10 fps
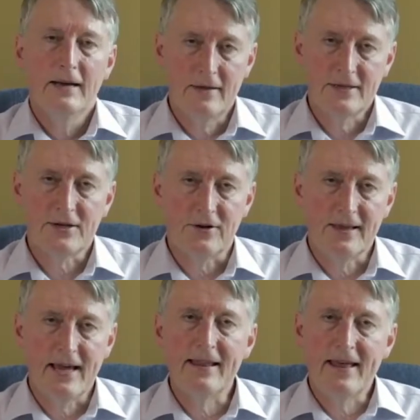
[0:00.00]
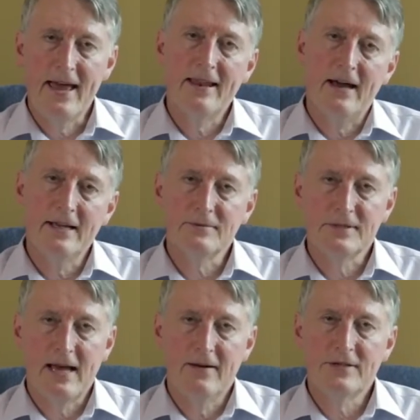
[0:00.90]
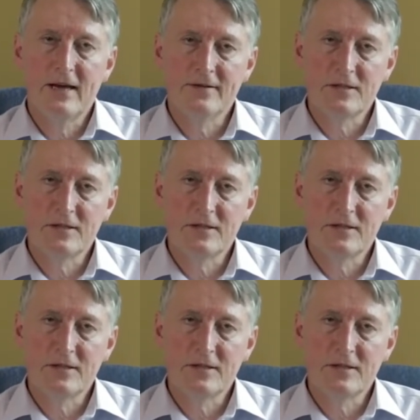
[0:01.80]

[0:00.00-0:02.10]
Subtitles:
Another story that hit the headlines was that of Jeff